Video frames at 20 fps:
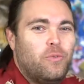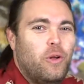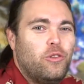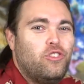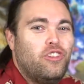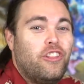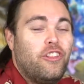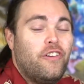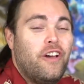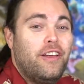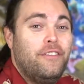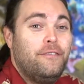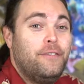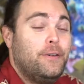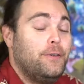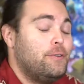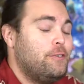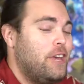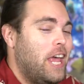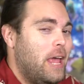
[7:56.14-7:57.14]
for watching another
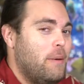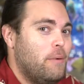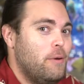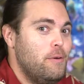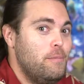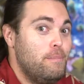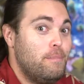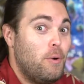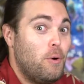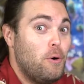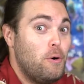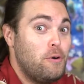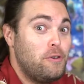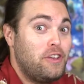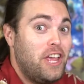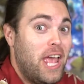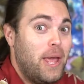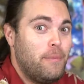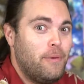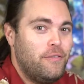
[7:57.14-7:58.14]
Unfiltered Gamer
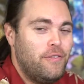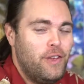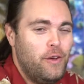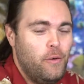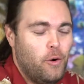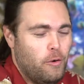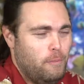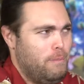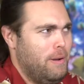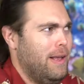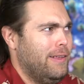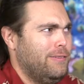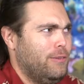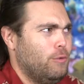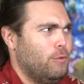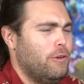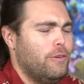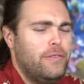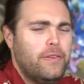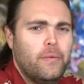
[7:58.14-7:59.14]
board game review or
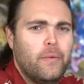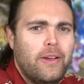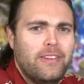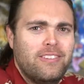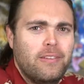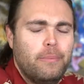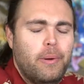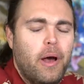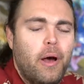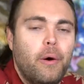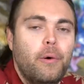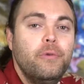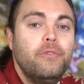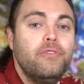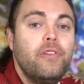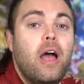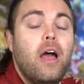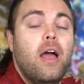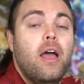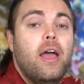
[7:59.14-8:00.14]
puzzle review, I
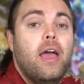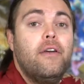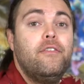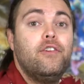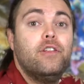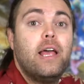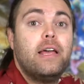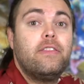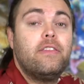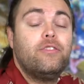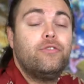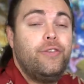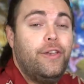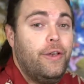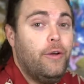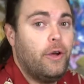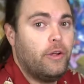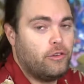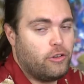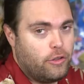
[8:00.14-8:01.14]
suppose. If you like this
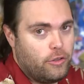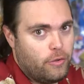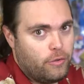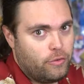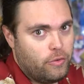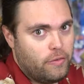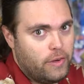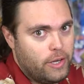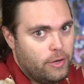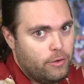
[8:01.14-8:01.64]
video, go check out those other